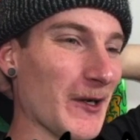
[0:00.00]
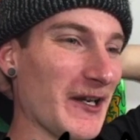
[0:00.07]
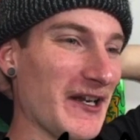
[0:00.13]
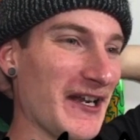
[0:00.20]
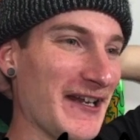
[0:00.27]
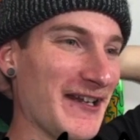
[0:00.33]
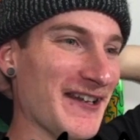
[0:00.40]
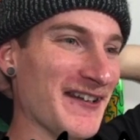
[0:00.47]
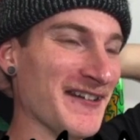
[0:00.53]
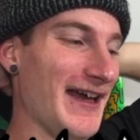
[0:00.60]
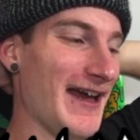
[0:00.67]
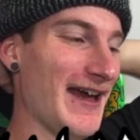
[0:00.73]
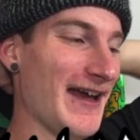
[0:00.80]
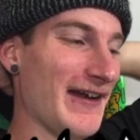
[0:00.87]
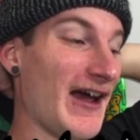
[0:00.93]
Canadian.
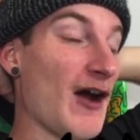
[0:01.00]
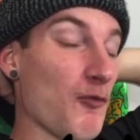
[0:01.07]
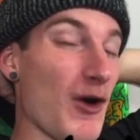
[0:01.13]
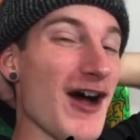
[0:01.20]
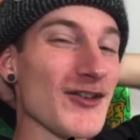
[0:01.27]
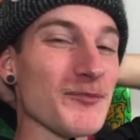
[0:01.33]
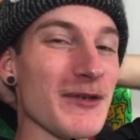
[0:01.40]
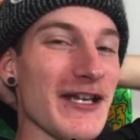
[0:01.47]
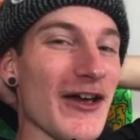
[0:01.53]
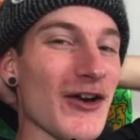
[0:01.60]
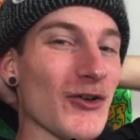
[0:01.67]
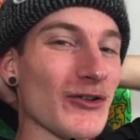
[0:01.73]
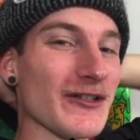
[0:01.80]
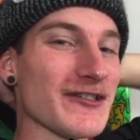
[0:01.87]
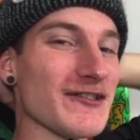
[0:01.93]
And I watched
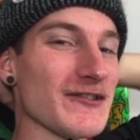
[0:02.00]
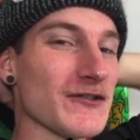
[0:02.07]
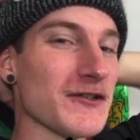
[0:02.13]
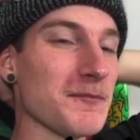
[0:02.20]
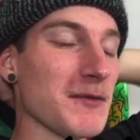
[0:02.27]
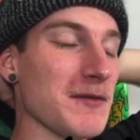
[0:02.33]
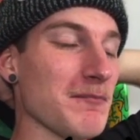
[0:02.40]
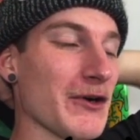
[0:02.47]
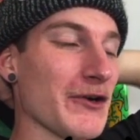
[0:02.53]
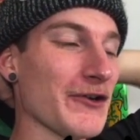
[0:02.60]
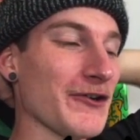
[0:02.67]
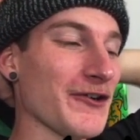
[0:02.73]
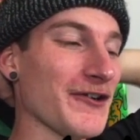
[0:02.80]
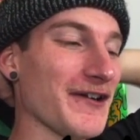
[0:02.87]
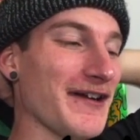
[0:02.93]
Piano Lessons Can Be
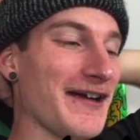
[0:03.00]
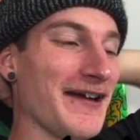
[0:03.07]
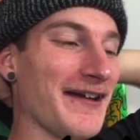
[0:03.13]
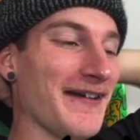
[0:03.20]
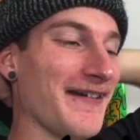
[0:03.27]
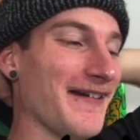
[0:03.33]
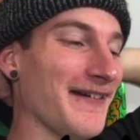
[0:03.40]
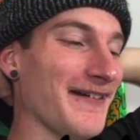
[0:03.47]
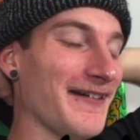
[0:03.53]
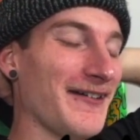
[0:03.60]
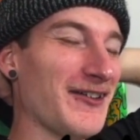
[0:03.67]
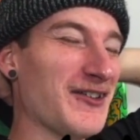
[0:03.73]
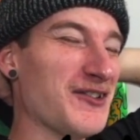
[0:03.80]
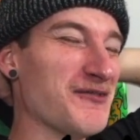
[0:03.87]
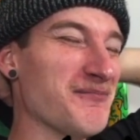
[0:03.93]
Murder, and
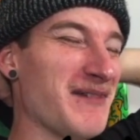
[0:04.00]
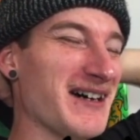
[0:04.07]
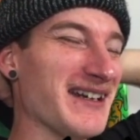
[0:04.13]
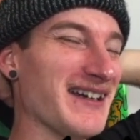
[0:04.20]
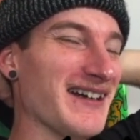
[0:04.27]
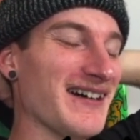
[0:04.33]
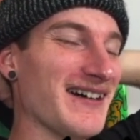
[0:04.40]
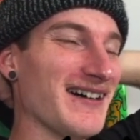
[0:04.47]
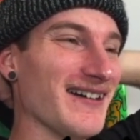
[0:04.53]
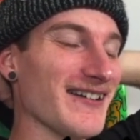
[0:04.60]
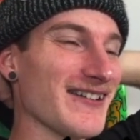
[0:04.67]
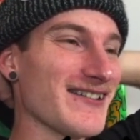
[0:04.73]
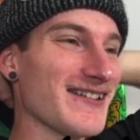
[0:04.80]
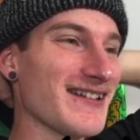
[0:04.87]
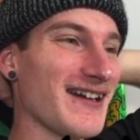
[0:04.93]
oh my
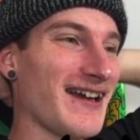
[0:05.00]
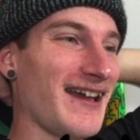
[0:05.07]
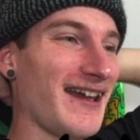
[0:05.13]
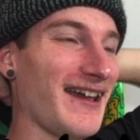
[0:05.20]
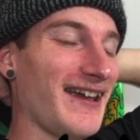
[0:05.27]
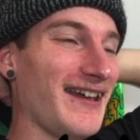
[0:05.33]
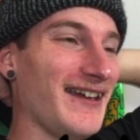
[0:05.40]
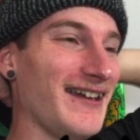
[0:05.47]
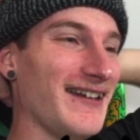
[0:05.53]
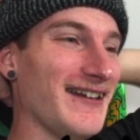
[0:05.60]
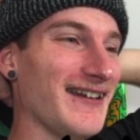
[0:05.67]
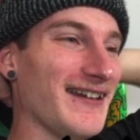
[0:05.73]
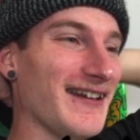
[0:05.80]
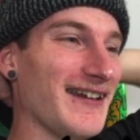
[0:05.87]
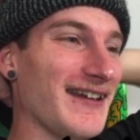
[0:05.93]
gosh, I
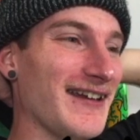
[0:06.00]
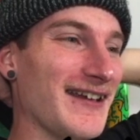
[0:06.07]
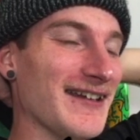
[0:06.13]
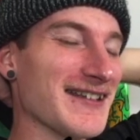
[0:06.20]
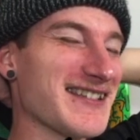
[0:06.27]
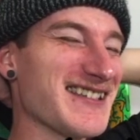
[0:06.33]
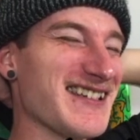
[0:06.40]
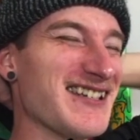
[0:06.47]
hated it.